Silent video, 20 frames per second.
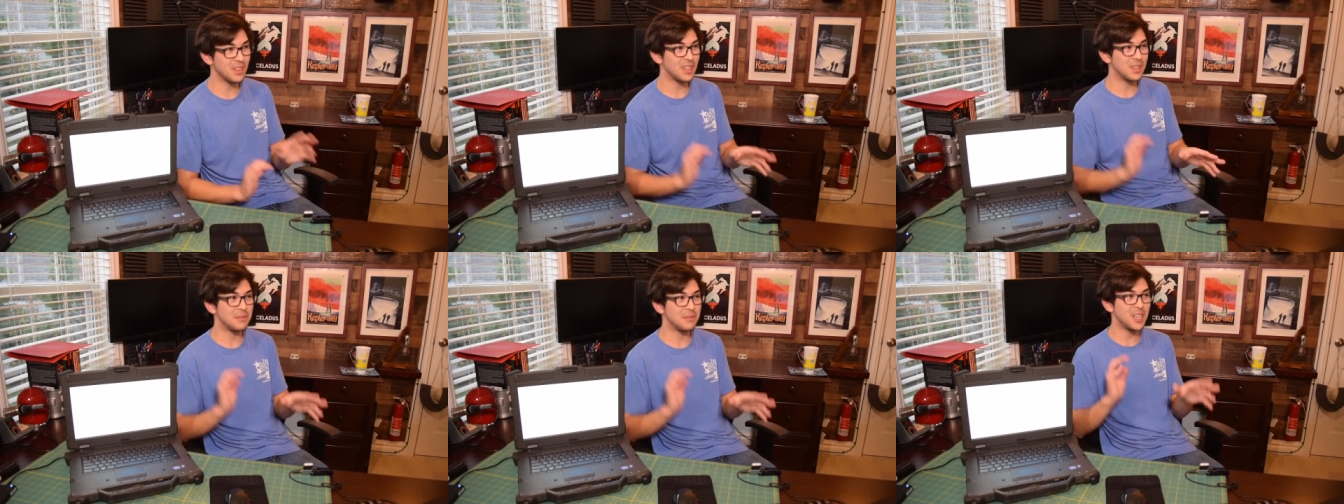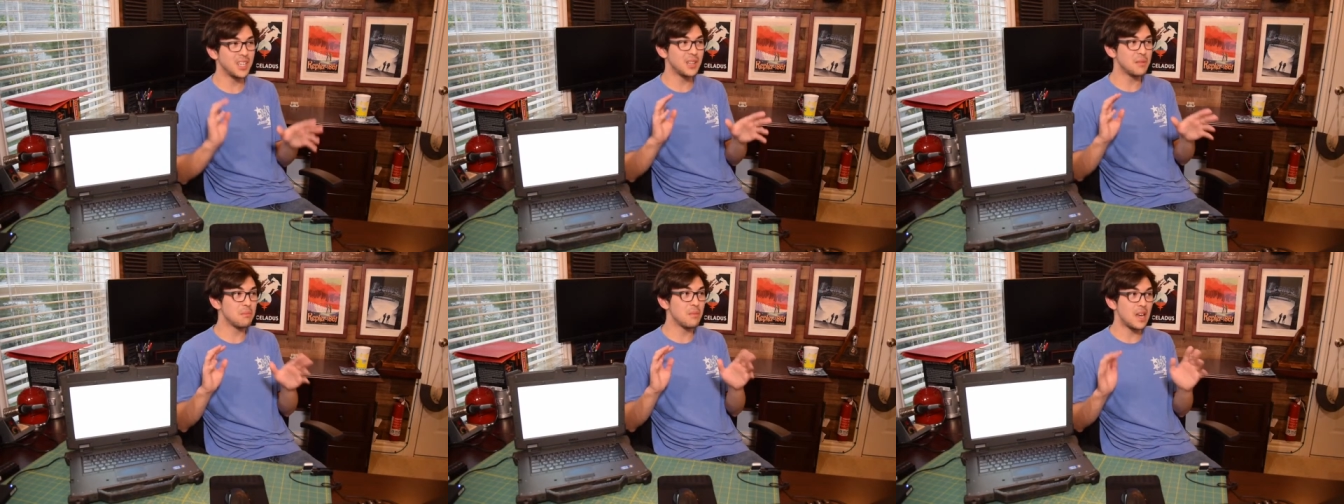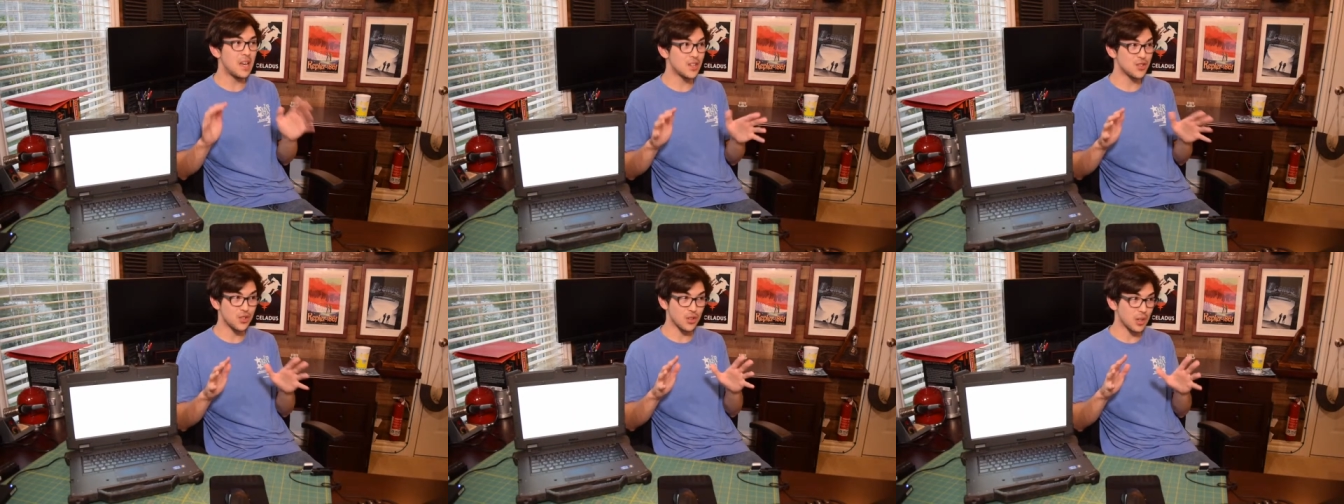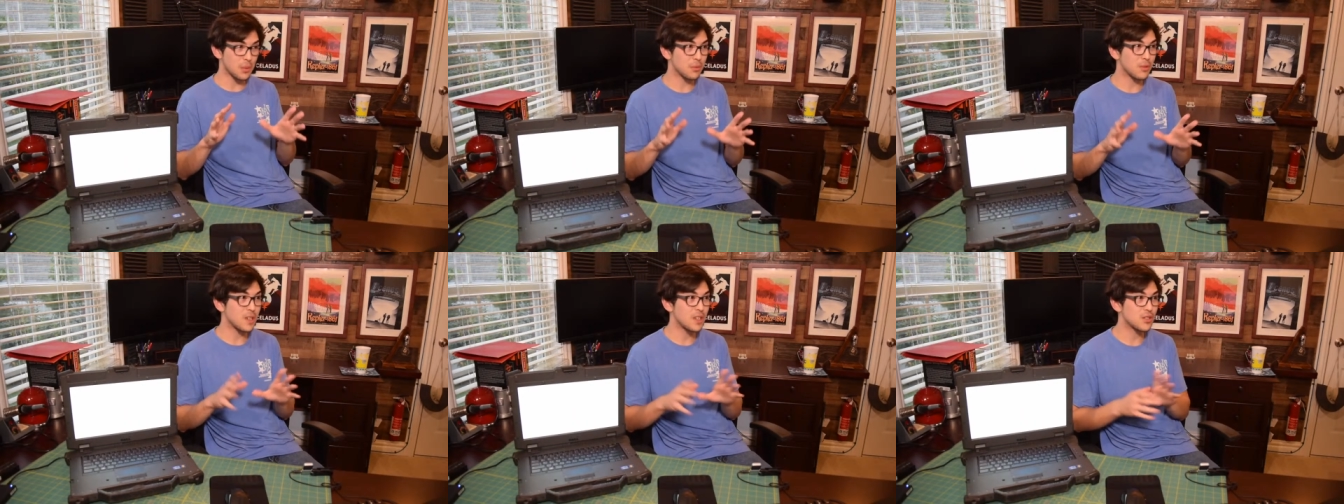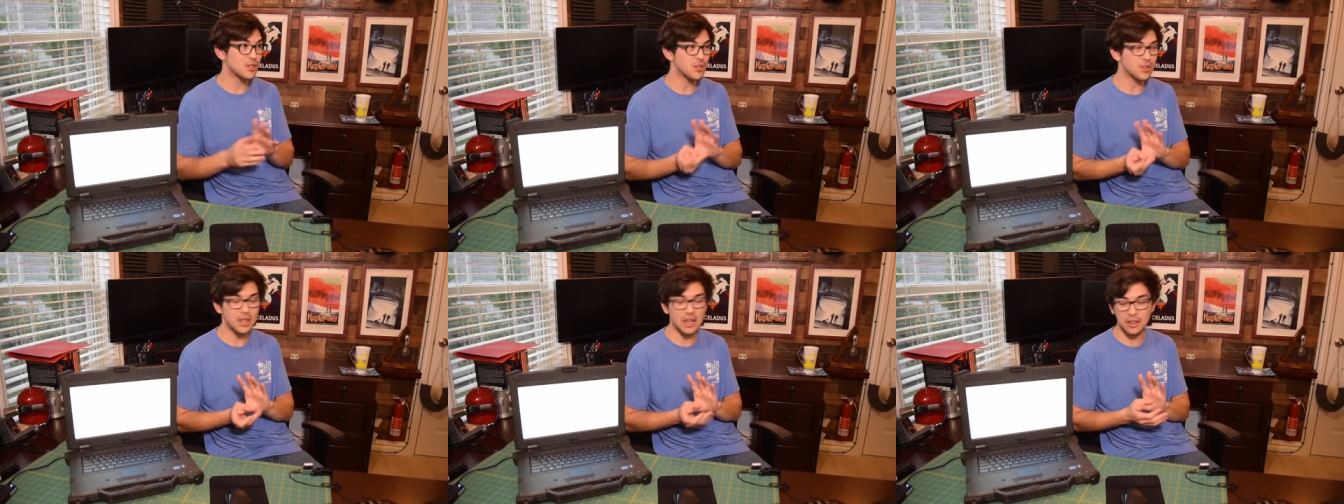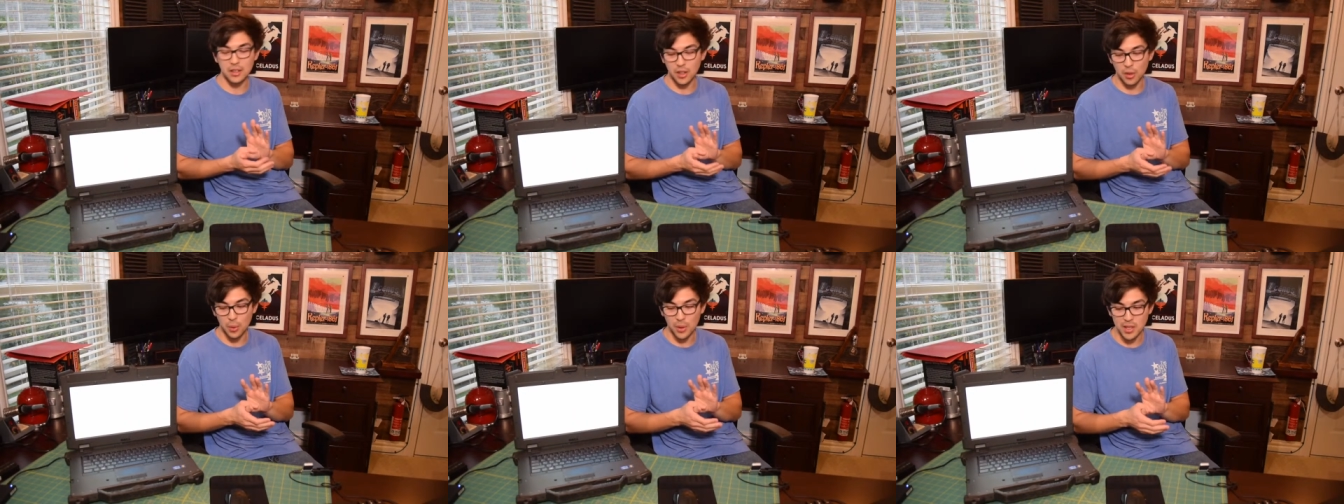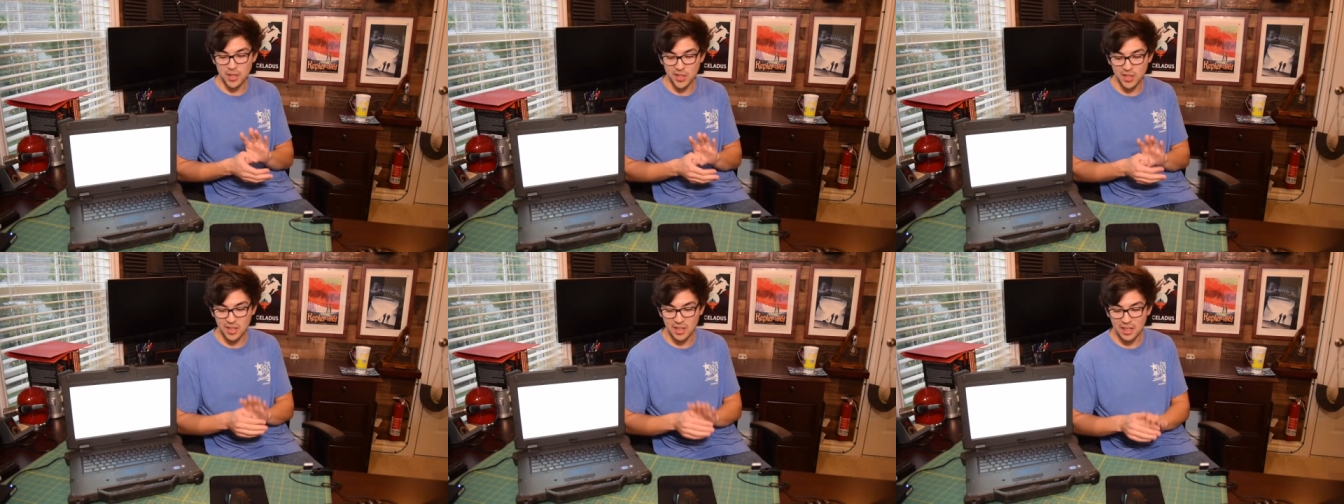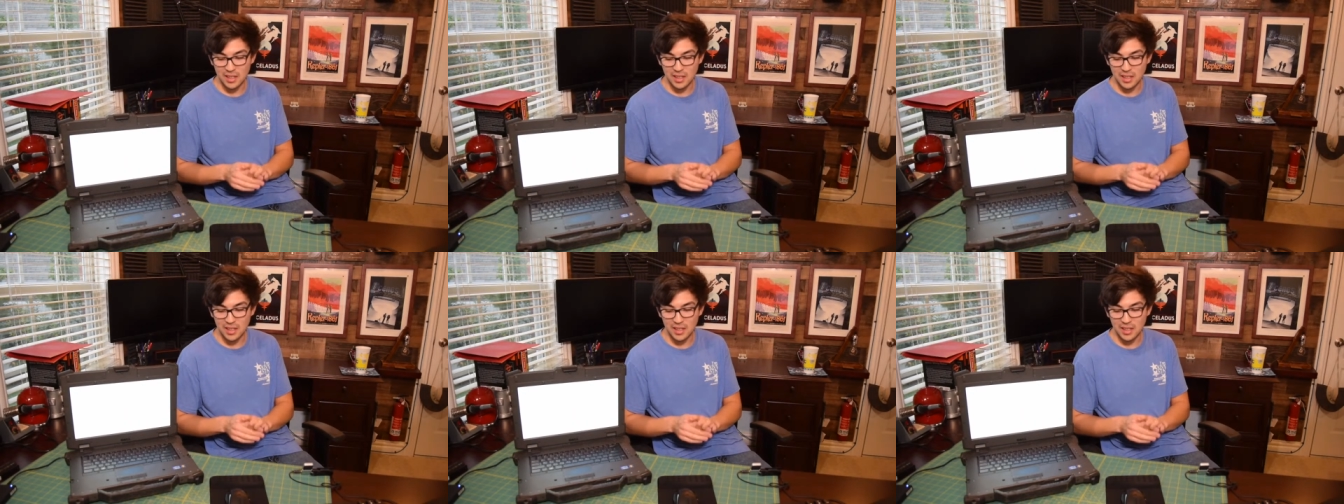any major upgrades are out of the question,